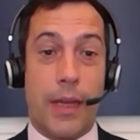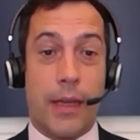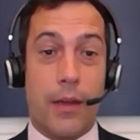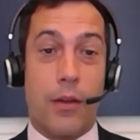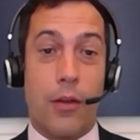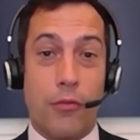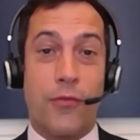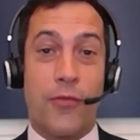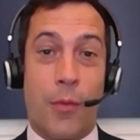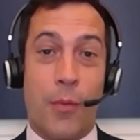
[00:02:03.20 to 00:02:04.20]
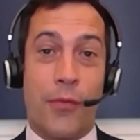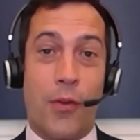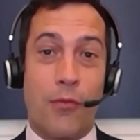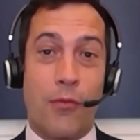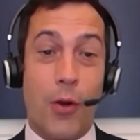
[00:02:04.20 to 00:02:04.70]
taking a form of
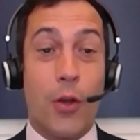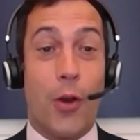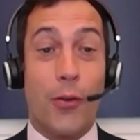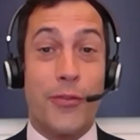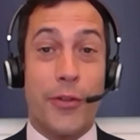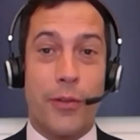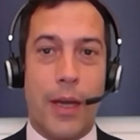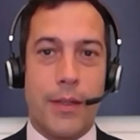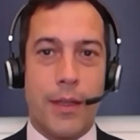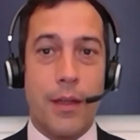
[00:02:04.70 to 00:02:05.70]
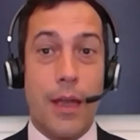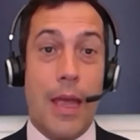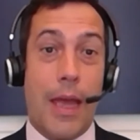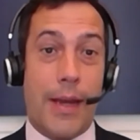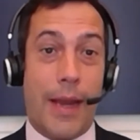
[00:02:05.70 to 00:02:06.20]
a roller coaster ride. Huh?
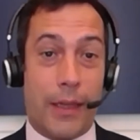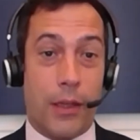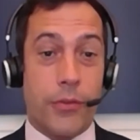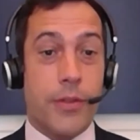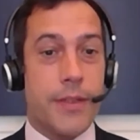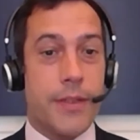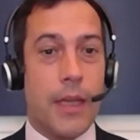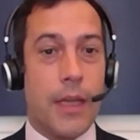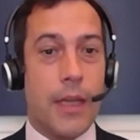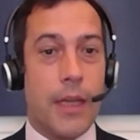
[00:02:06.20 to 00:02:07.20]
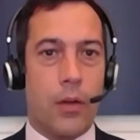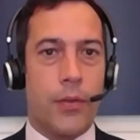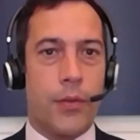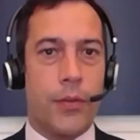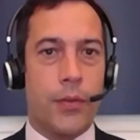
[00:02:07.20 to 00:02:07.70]
And I can understand that there are
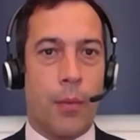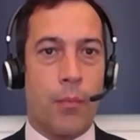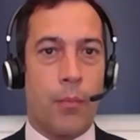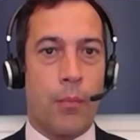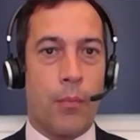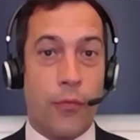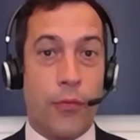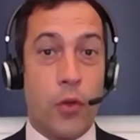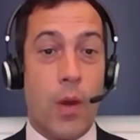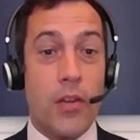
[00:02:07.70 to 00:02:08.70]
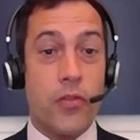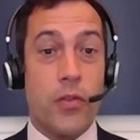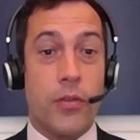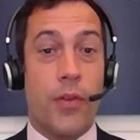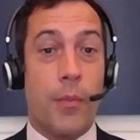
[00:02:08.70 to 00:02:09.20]
some few
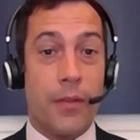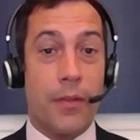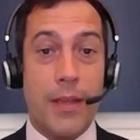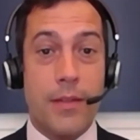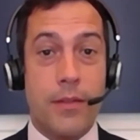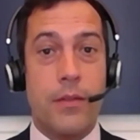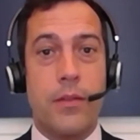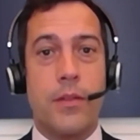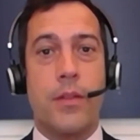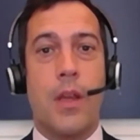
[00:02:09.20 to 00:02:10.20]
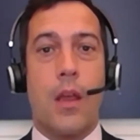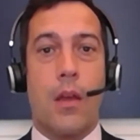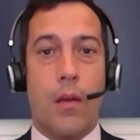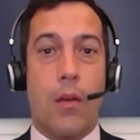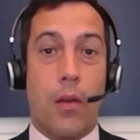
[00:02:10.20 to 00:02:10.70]
questions from investors
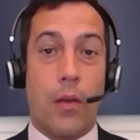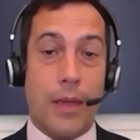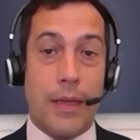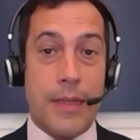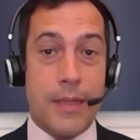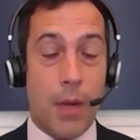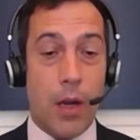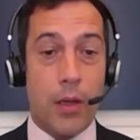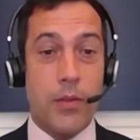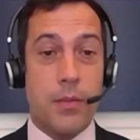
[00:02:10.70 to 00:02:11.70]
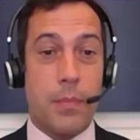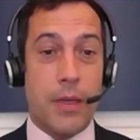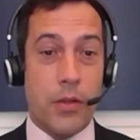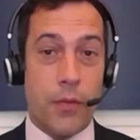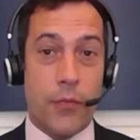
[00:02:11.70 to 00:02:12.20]
in these markets
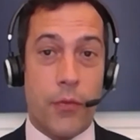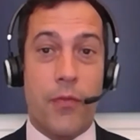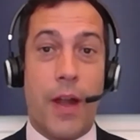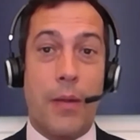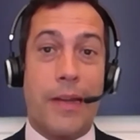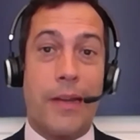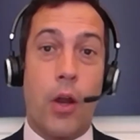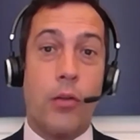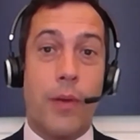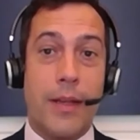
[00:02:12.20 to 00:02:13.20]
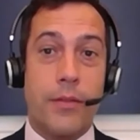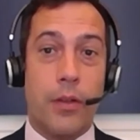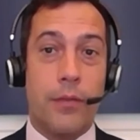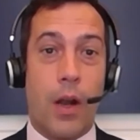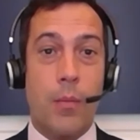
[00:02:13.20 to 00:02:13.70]
because of the very low rates
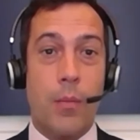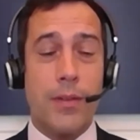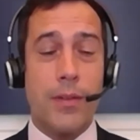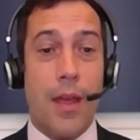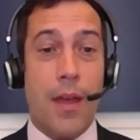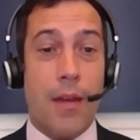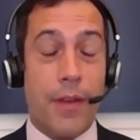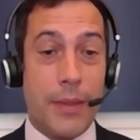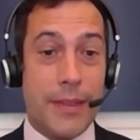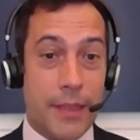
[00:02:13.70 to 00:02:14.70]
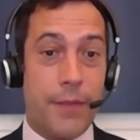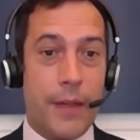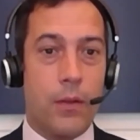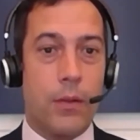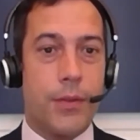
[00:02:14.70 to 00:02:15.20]
environment, very
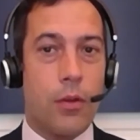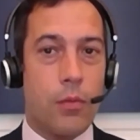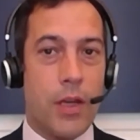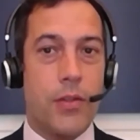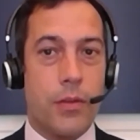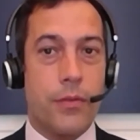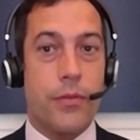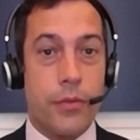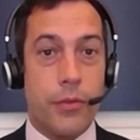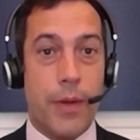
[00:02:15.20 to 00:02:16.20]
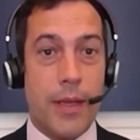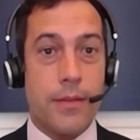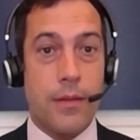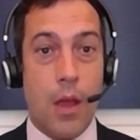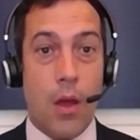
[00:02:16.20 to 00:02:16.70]
difficult questions to
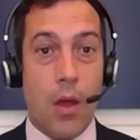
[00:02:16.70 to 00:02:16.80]
address